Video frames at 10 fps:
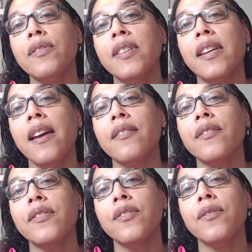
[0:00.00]

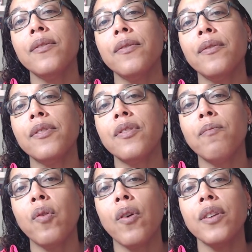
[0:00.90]
together to
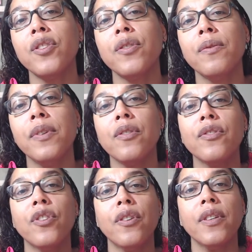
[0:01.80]
support you in your
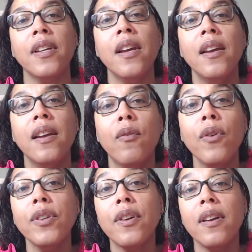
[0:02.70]
journey,
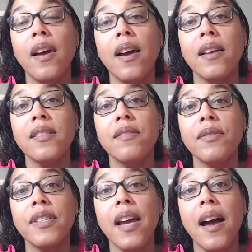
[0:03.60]
or you could
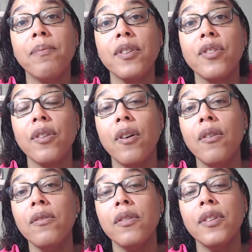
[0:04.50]
to accomplish a
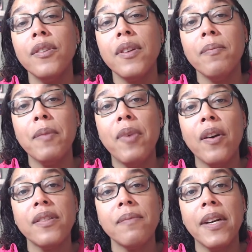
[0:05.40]
goal, or you could be
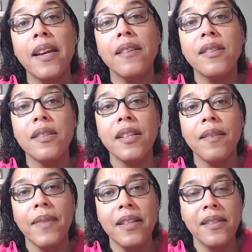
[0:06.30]
part of somebody else's
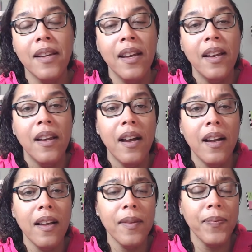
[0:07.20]
team that's
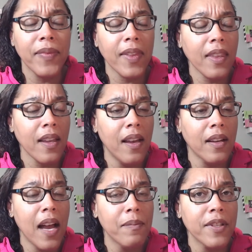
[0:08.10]

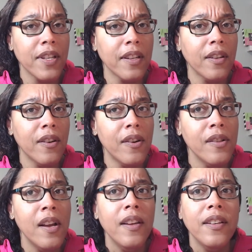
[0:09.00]
accomplishing a
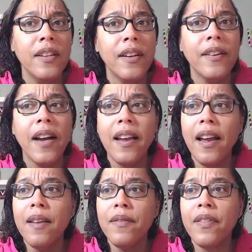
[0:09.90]
goal. You know,
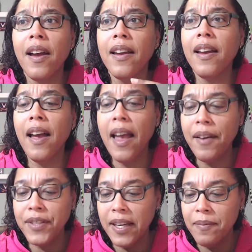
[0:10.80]
I
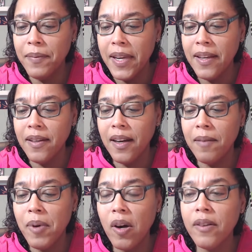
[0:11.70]
have to admit,
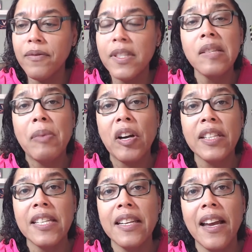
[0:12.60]
part of what
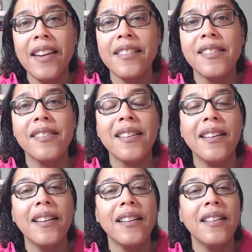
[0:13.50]
sparked tonight's
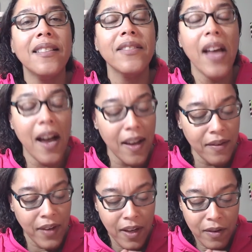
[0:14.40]

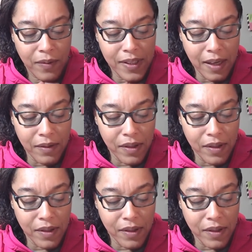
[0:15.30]
live was I